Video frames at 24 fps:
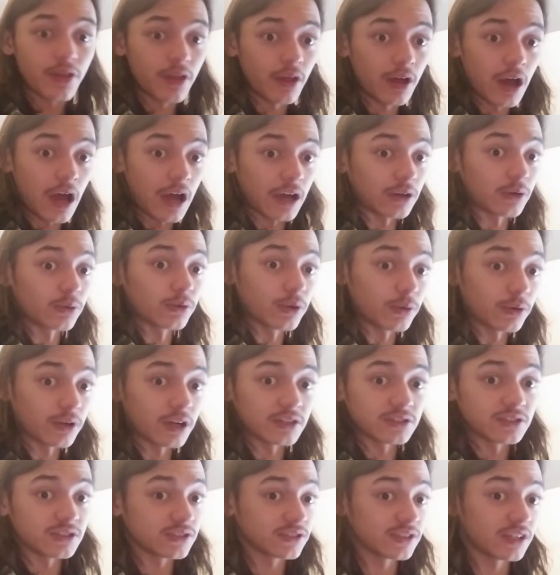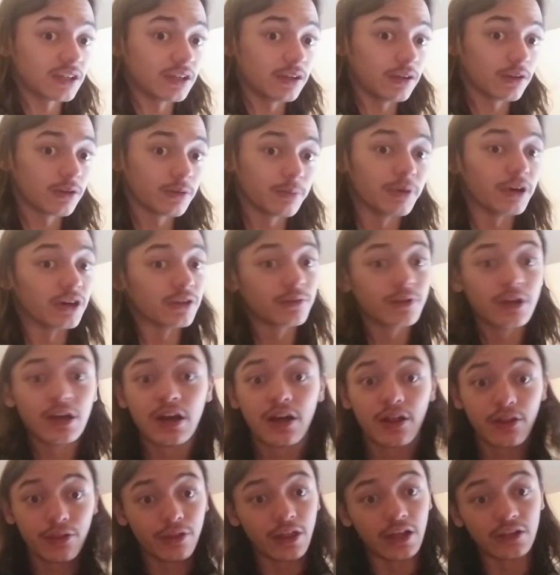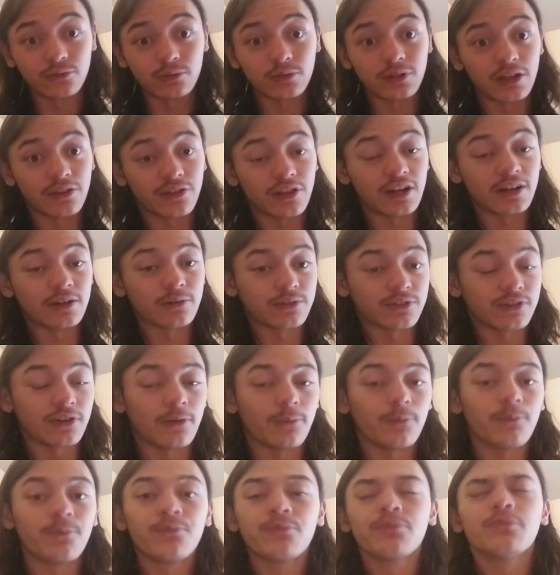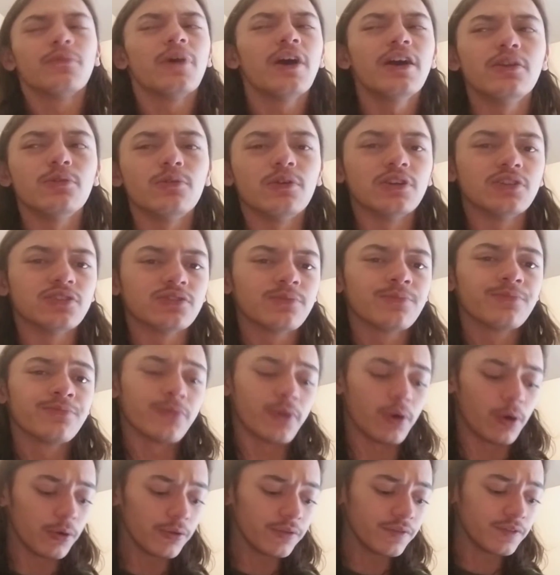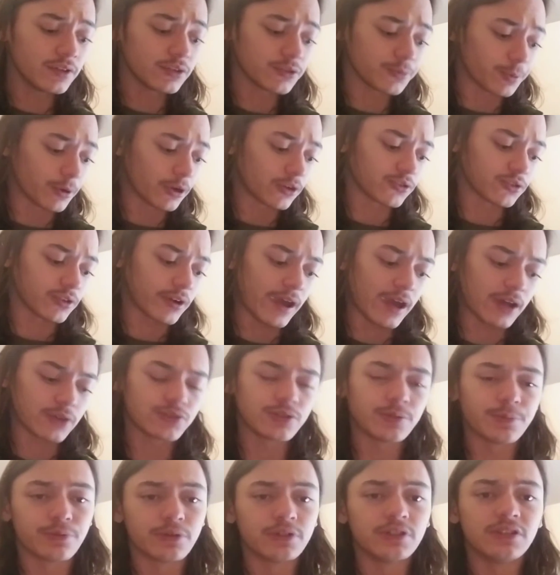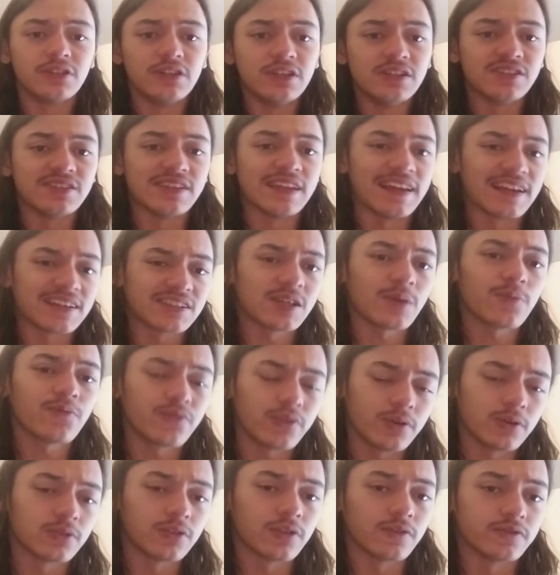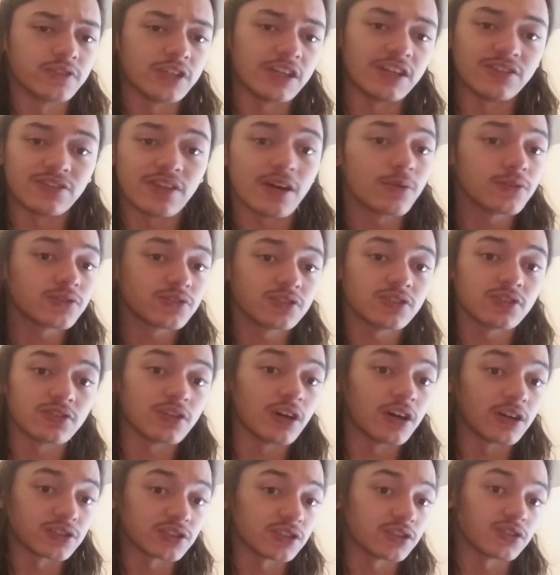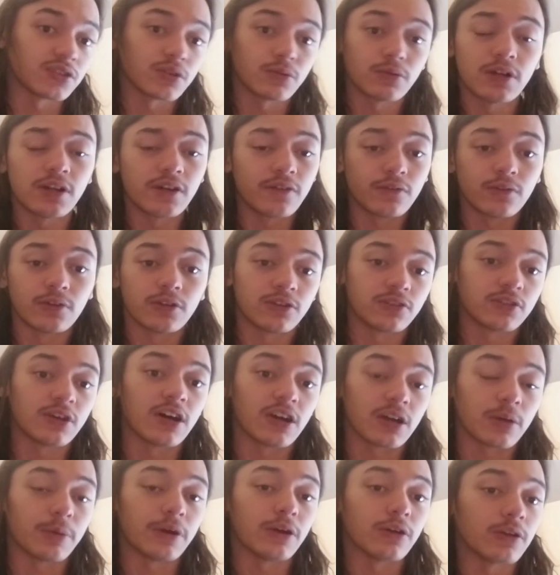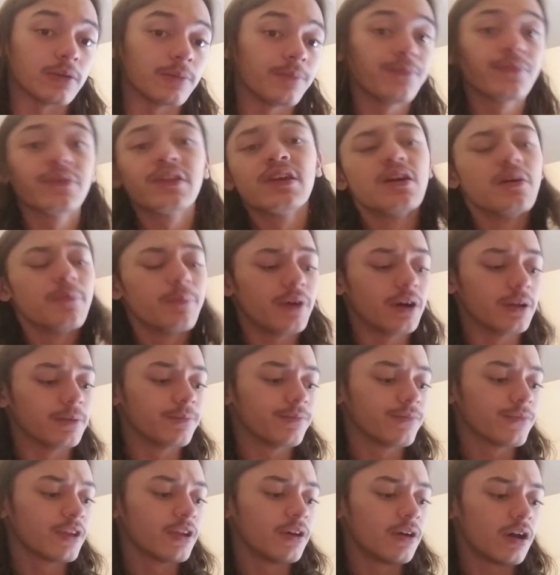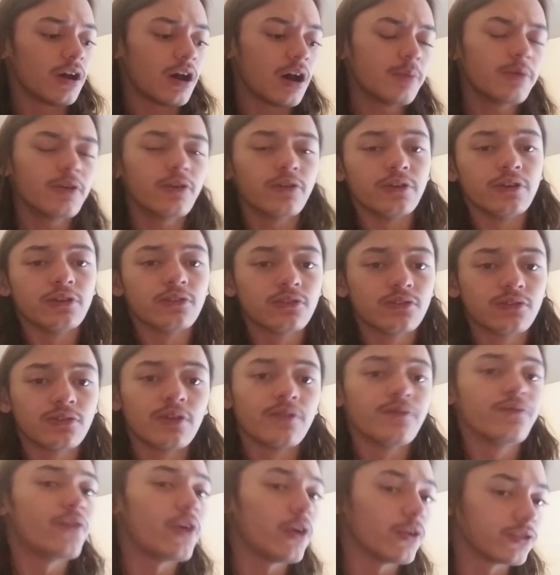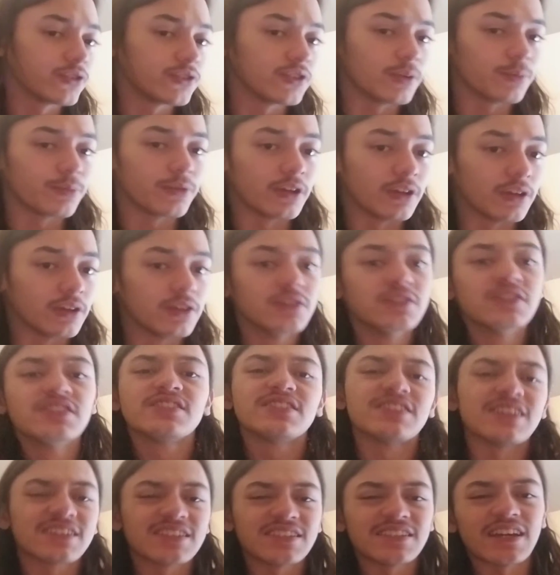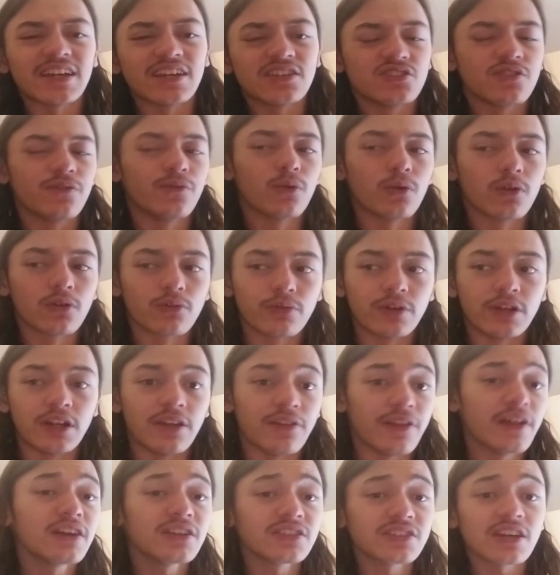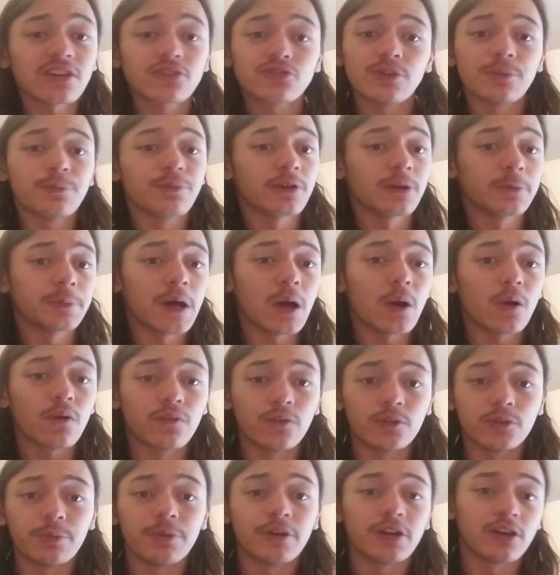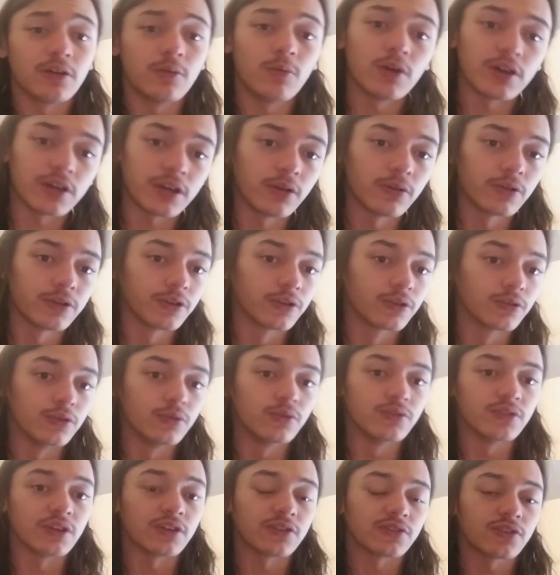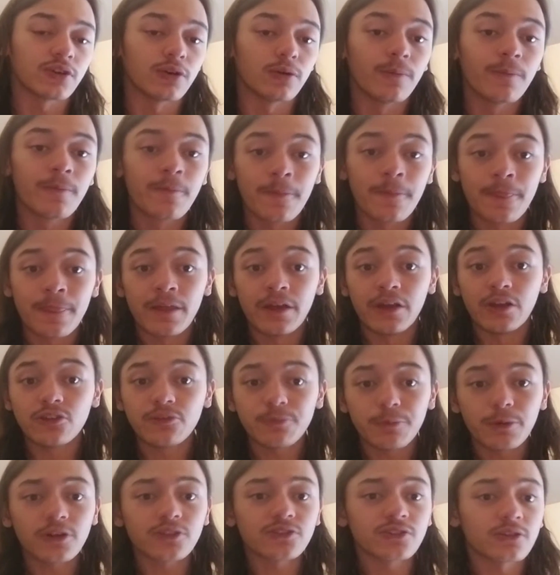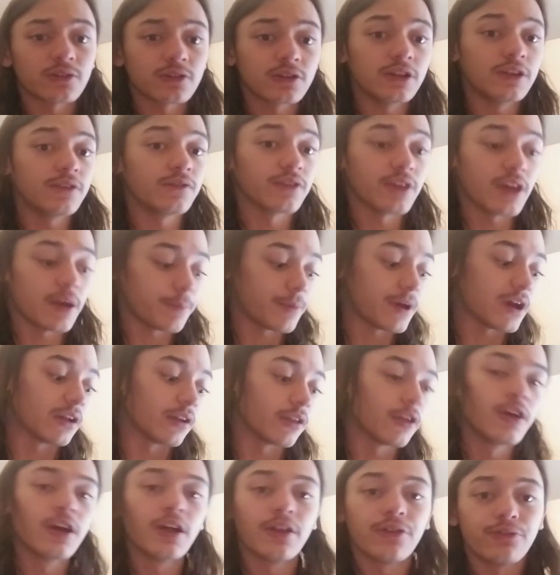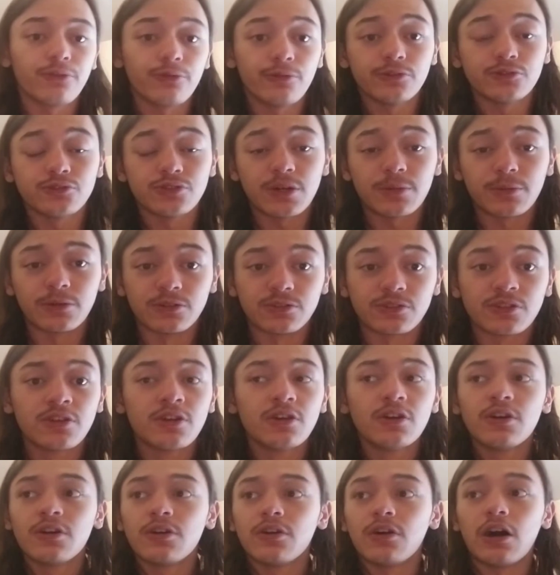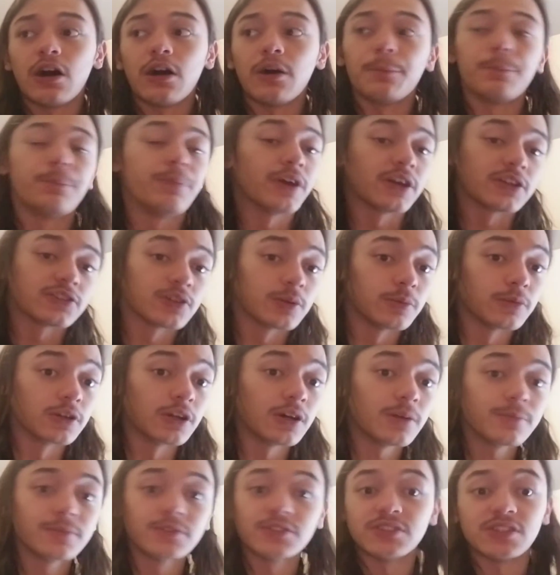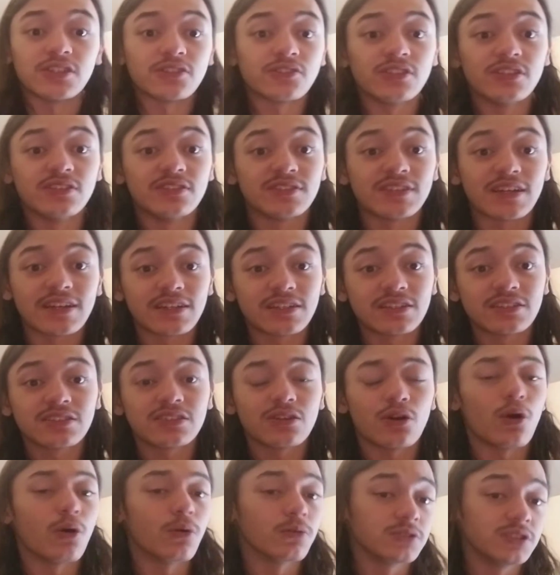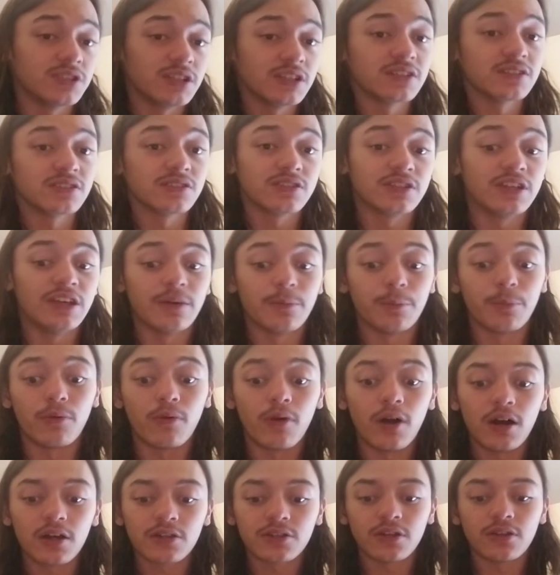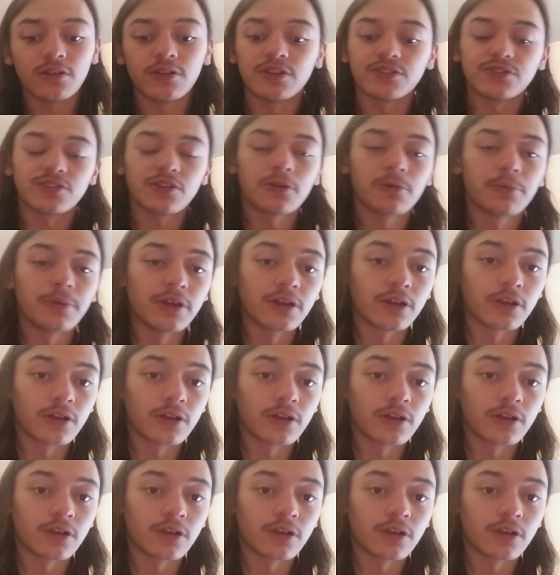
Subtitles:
I don't know what I just said either, but that's what I thought I said. Anyways, all of his perks are actually pretty decent, except Furtive Chase. That one's just dog shit, so we're not even going to talk about it. But I'm All Ears, Fault Something, 6 seconds of order reading. That is actually pretty powerful depending on what killer you're using. So his perks aren't even that bad. And Throwing Tremors. Pick someone up, 16 seconds, all gens get blocked unless they're being